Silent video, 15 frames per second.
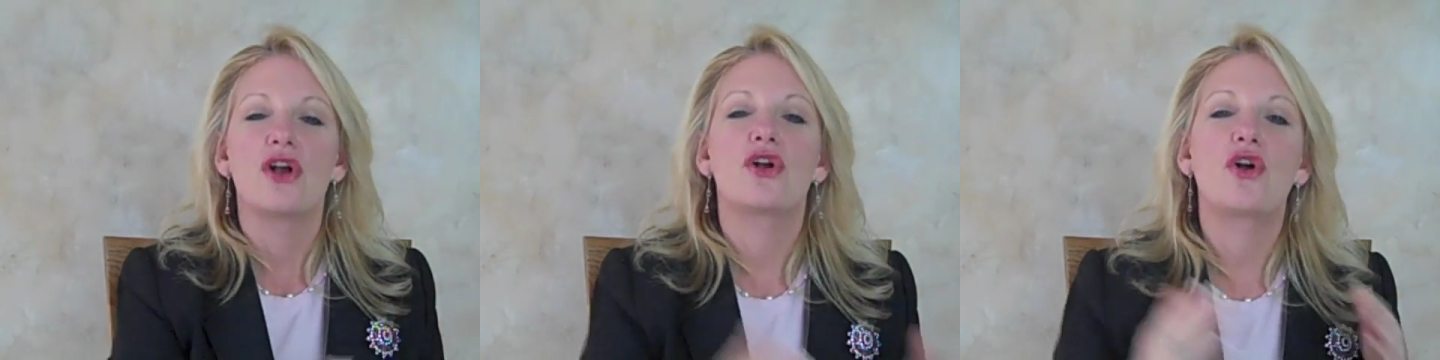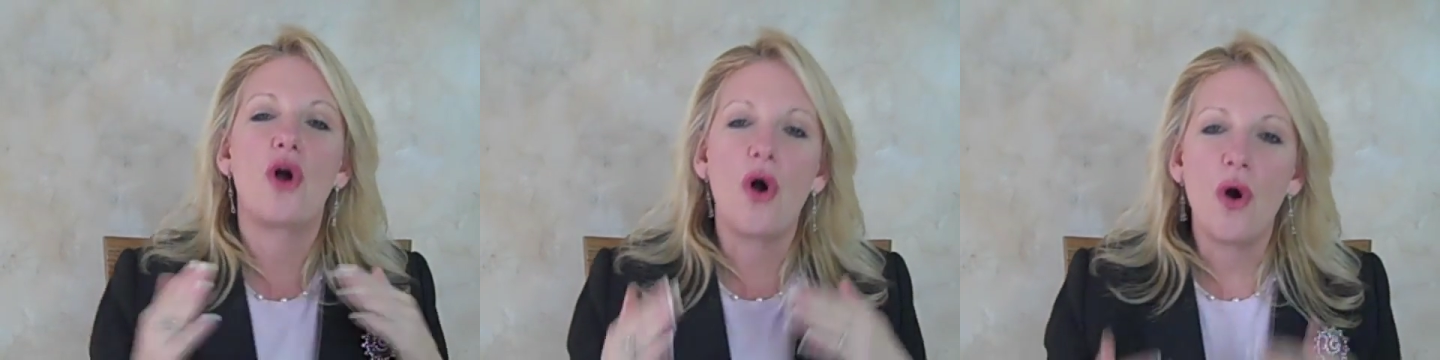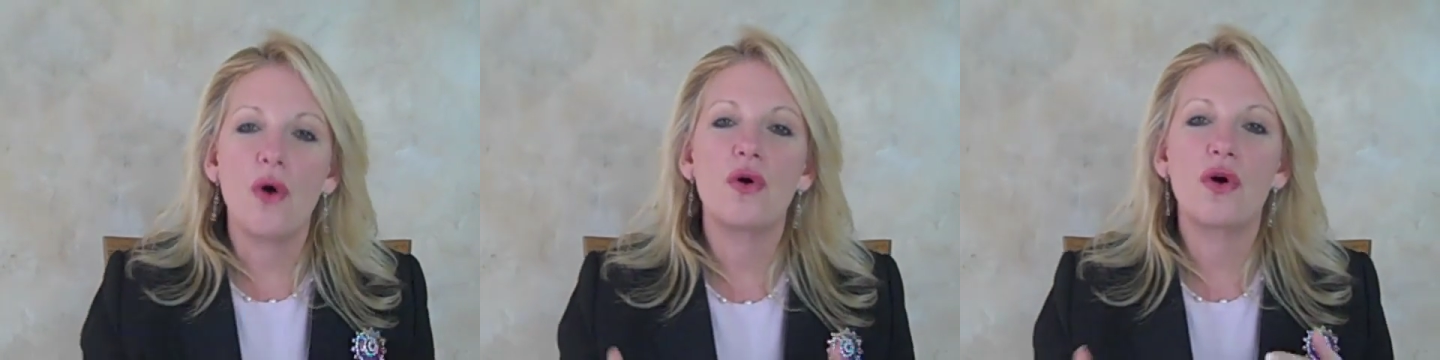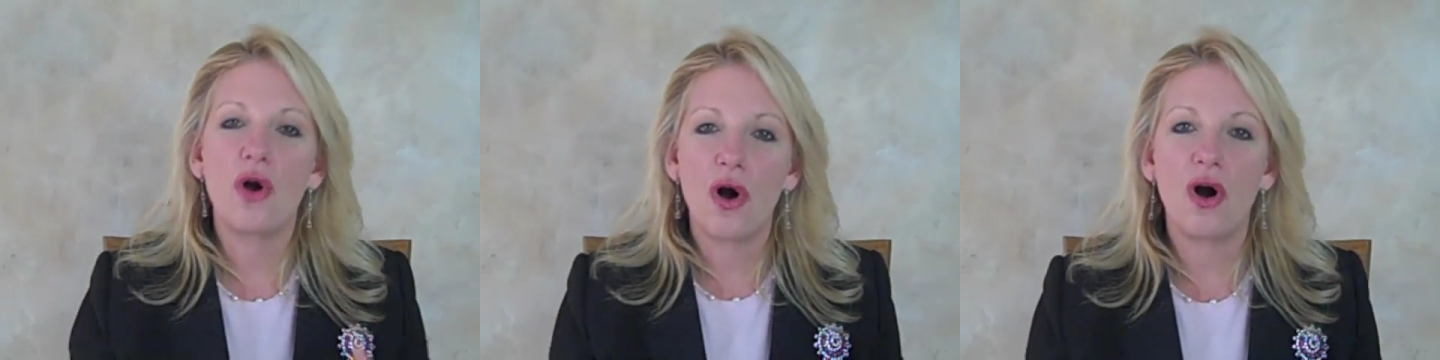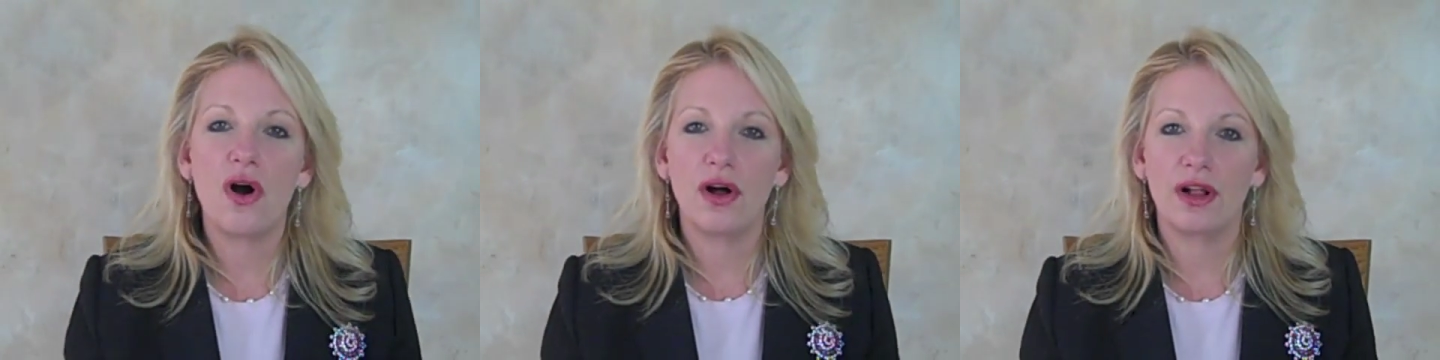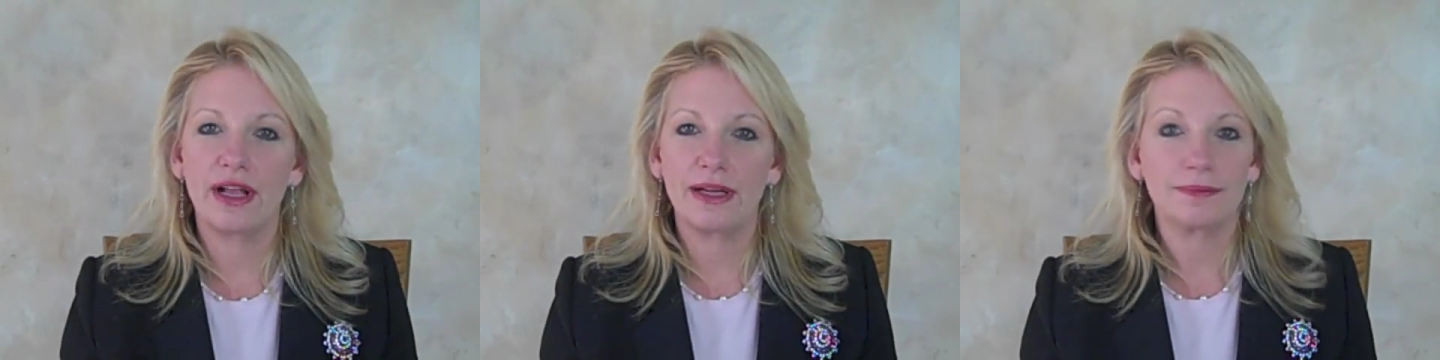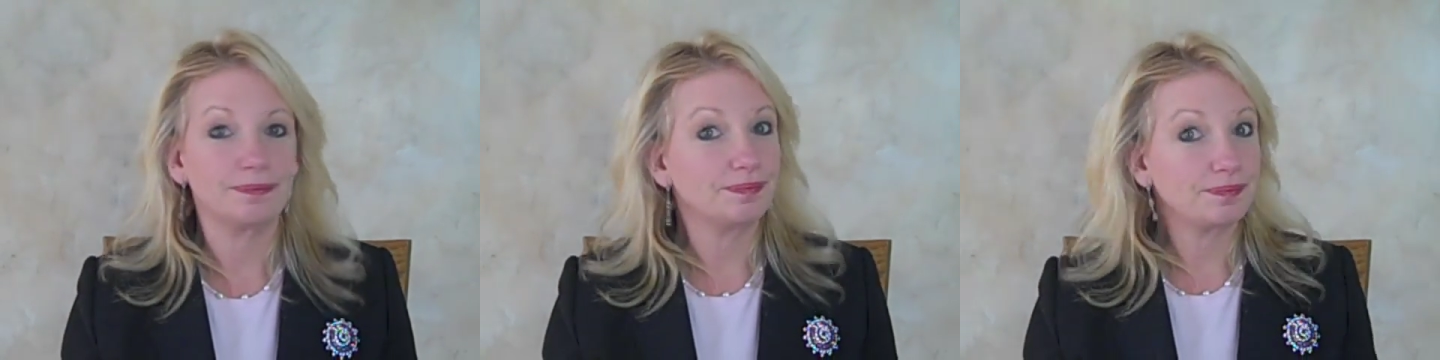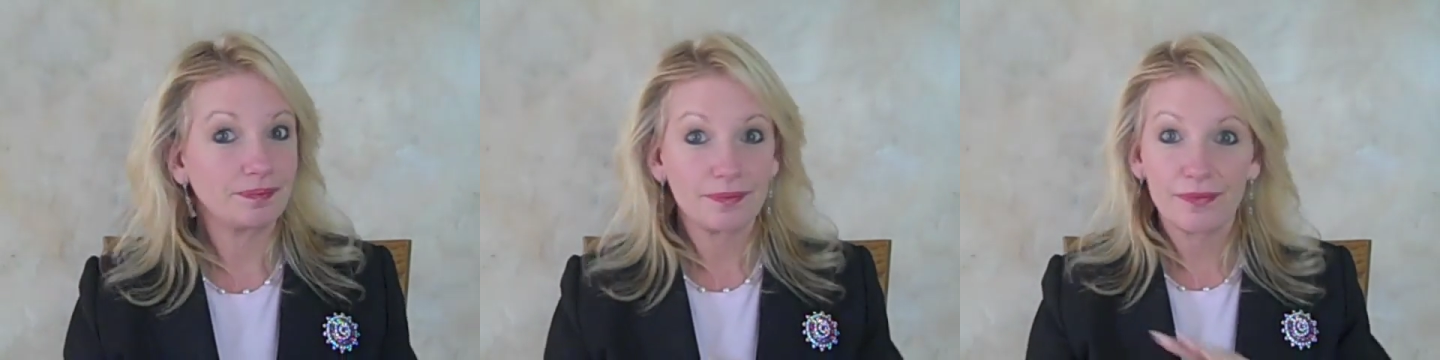Cold calling
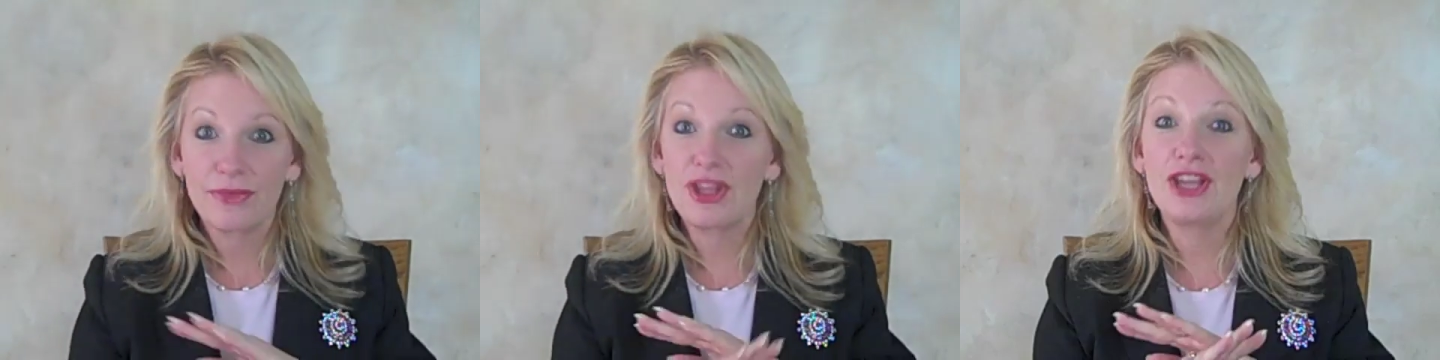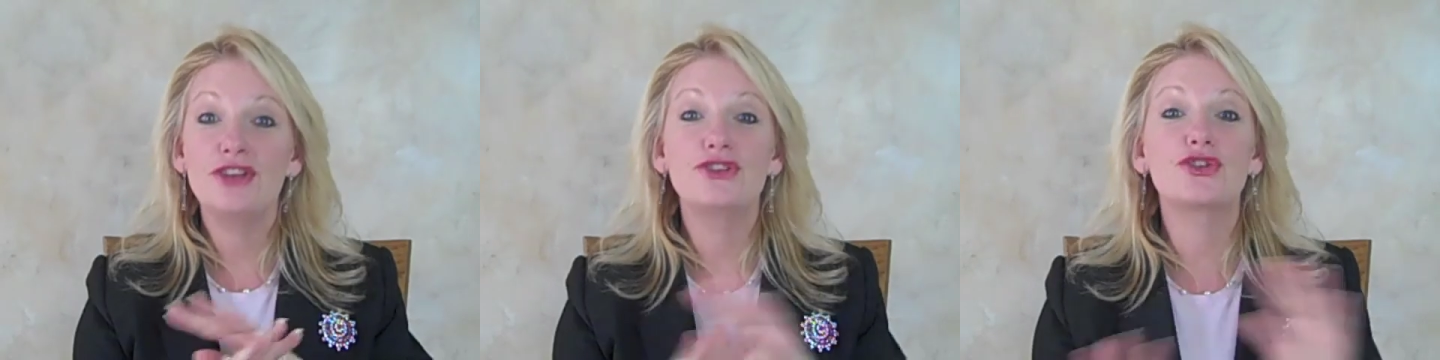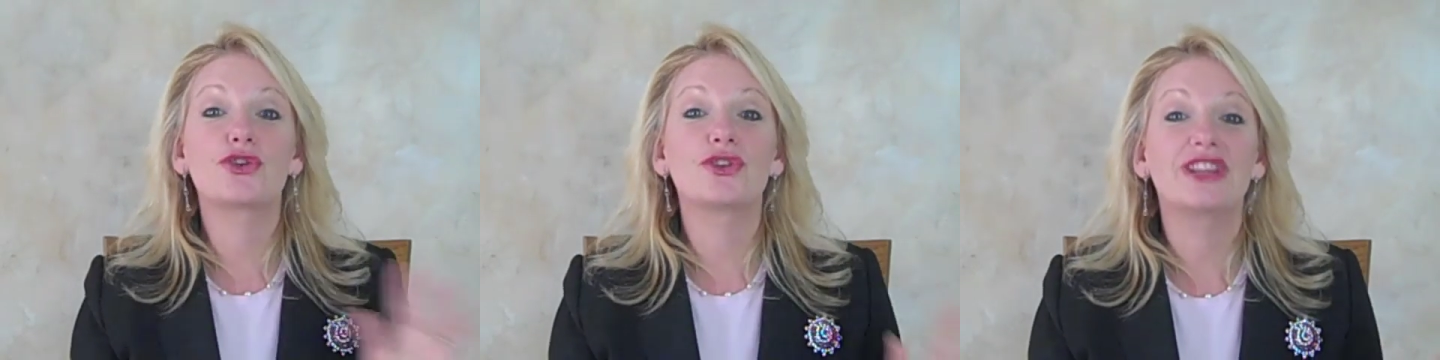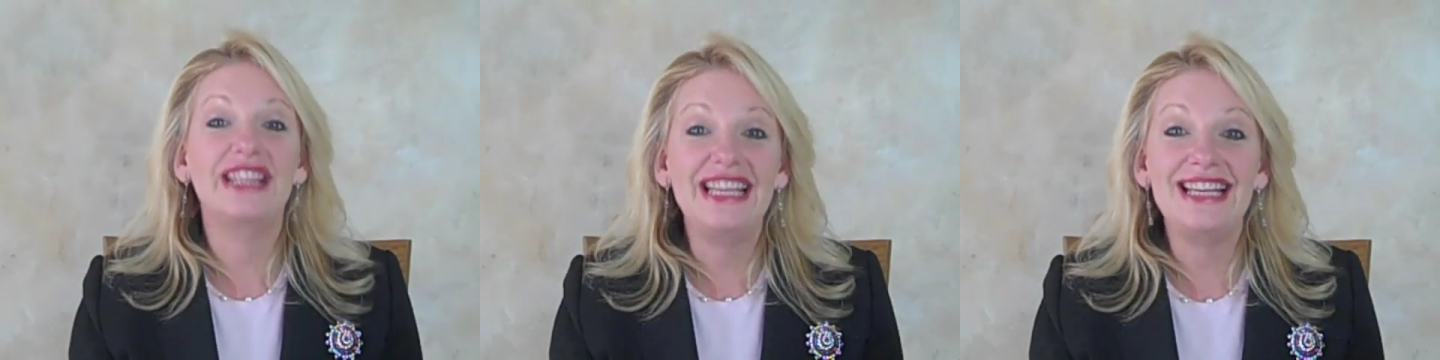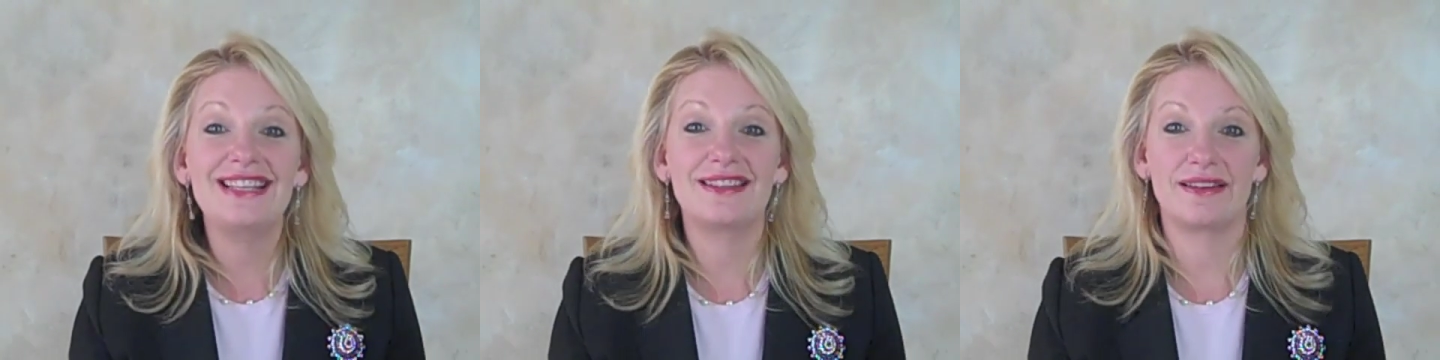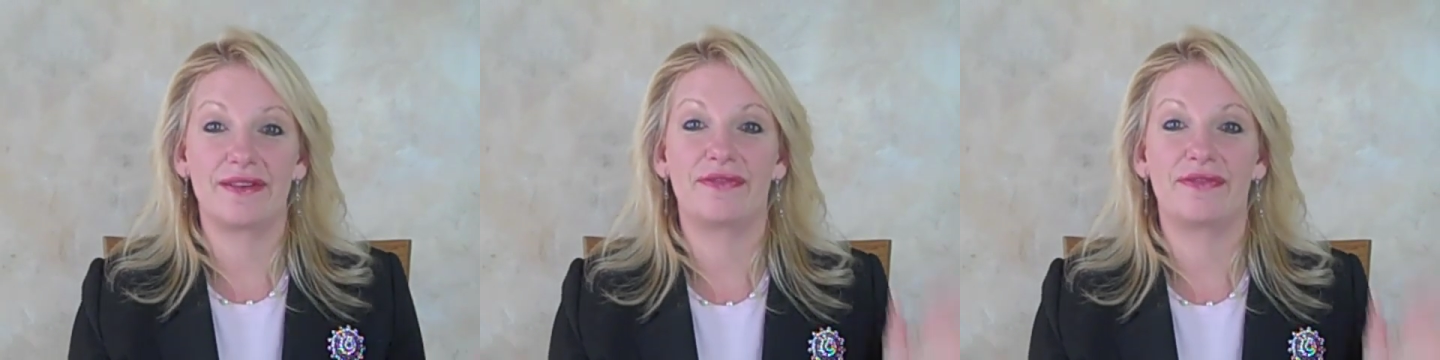is your least